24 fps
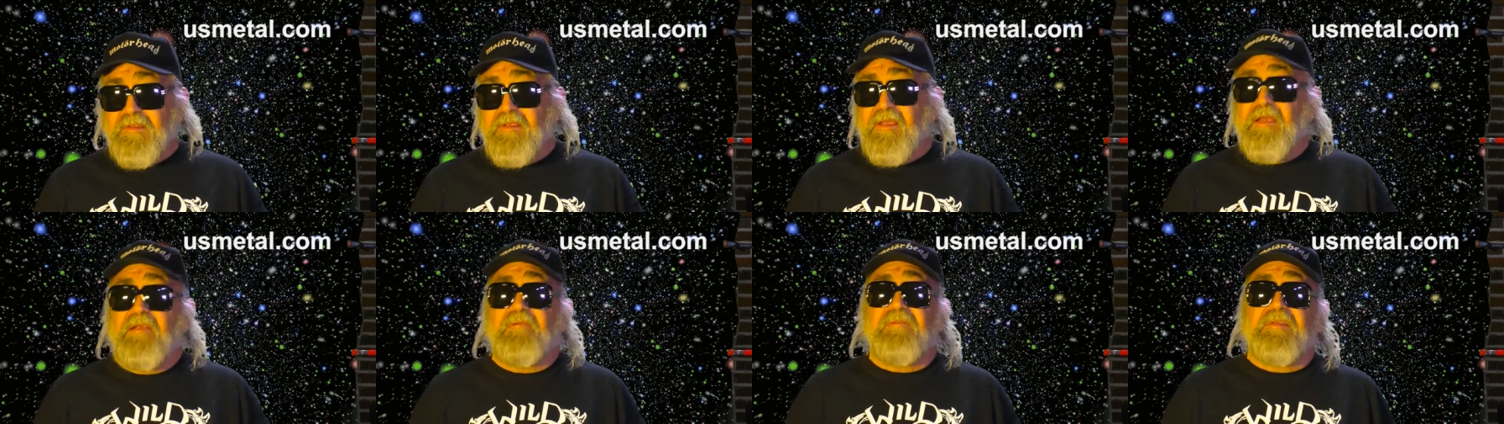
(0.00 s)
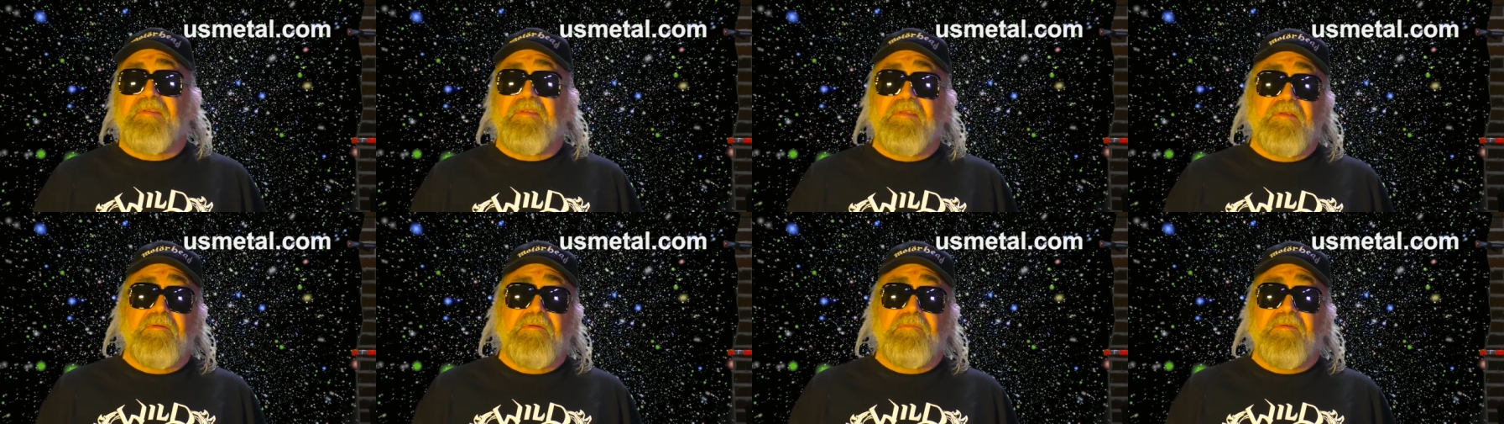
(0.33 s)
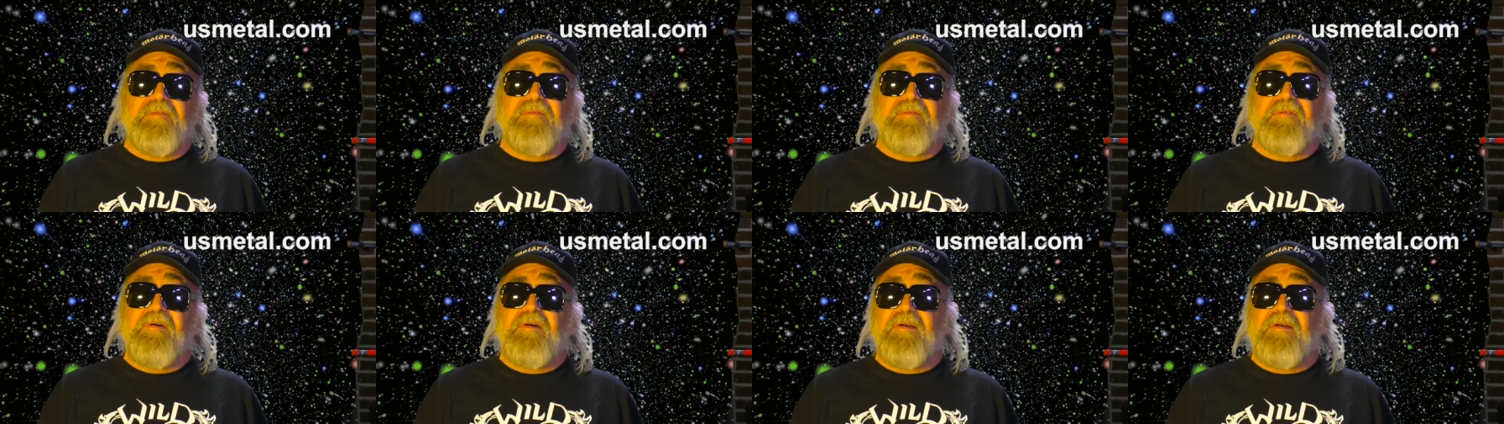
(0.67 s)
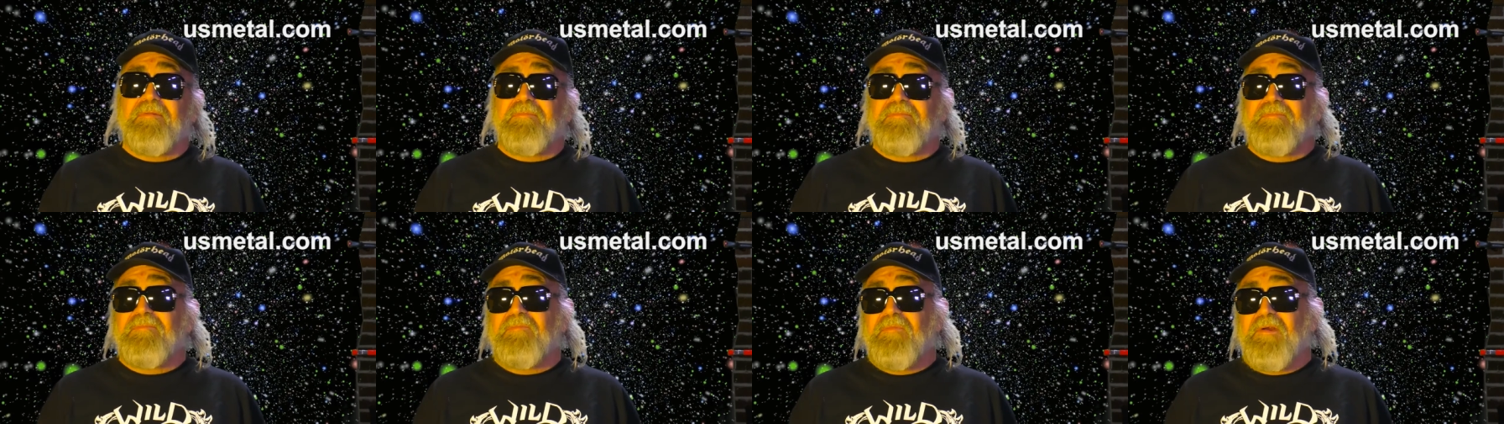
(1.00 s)
everything will be
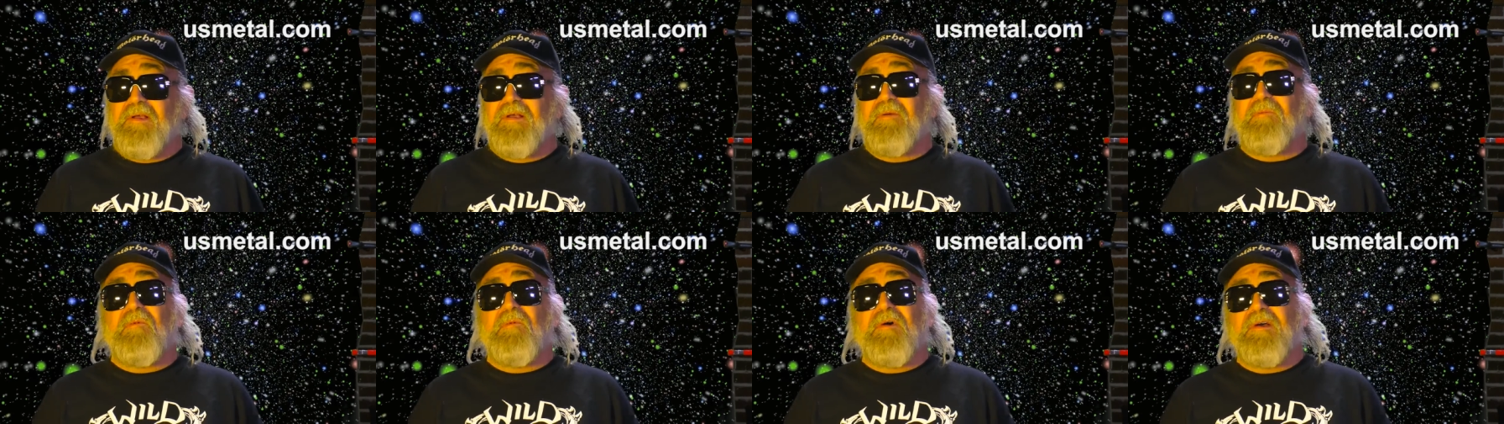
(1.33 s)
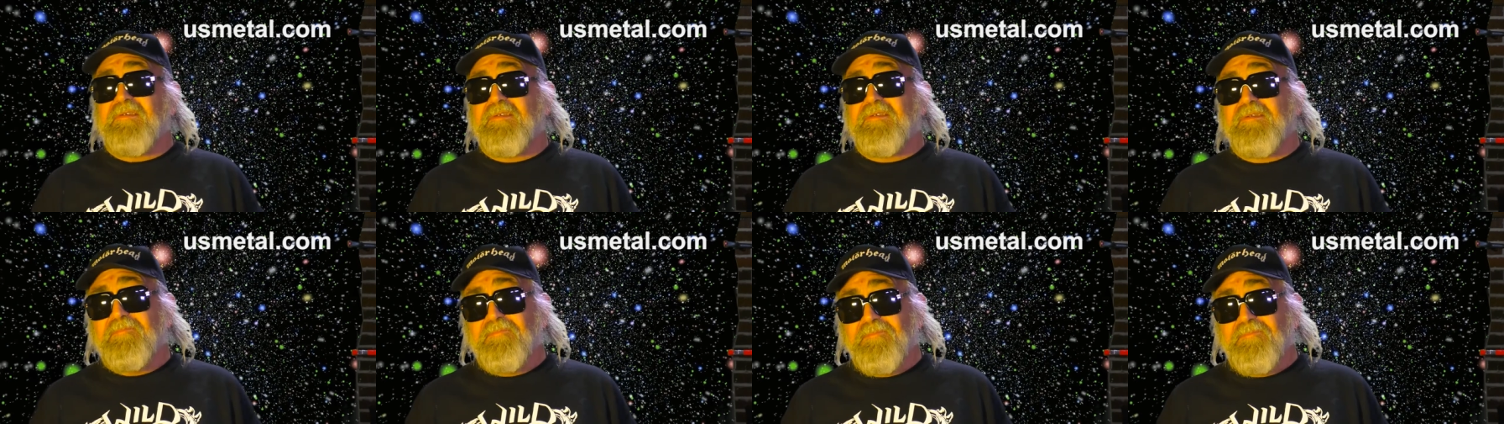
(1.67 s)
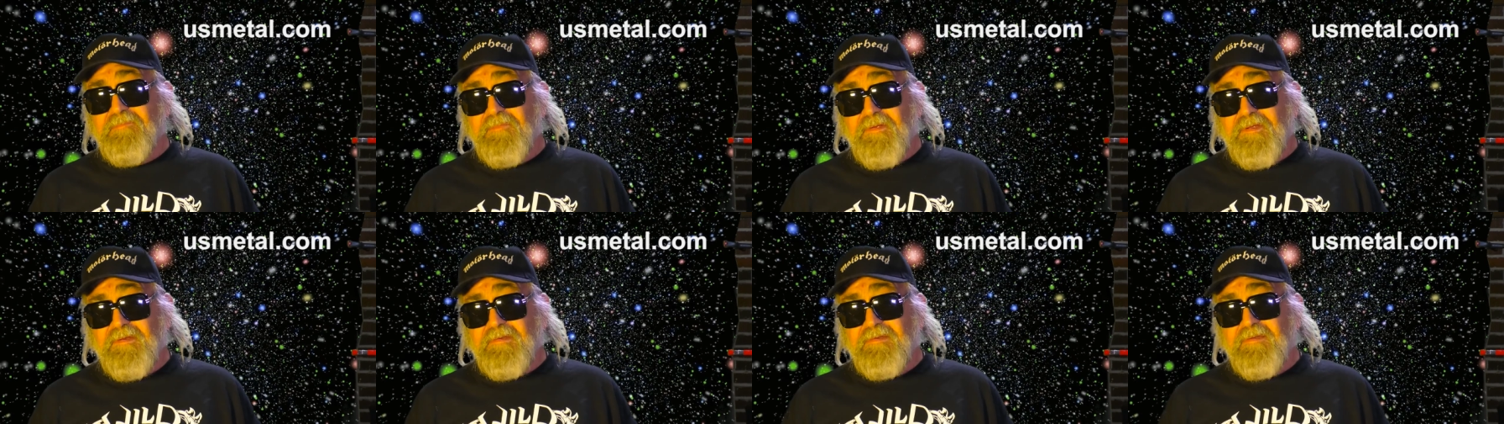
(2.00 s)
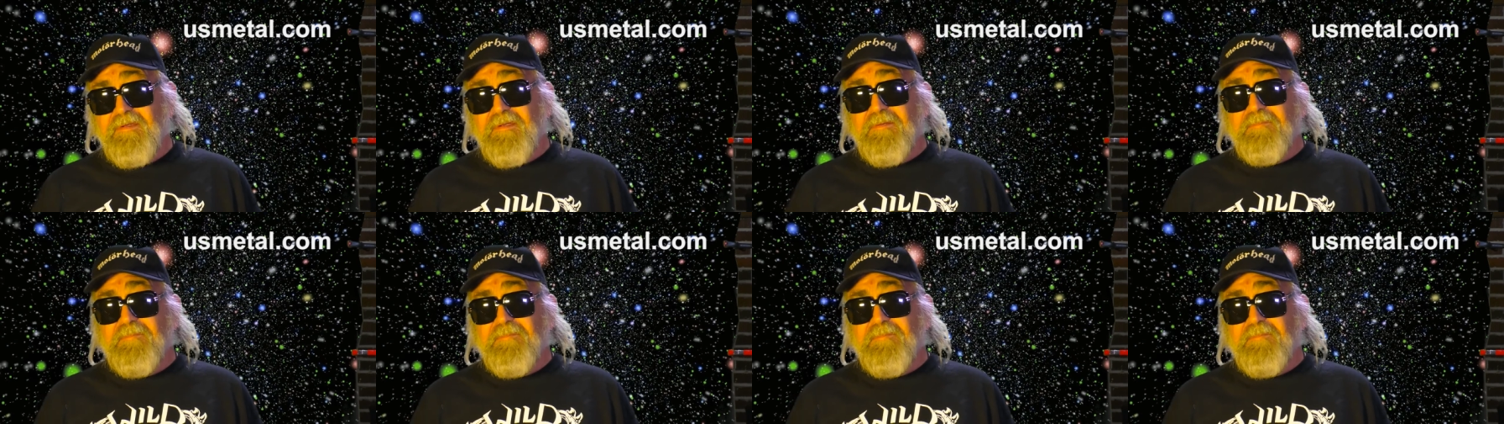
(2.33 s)
fine. Well, it wasn't. But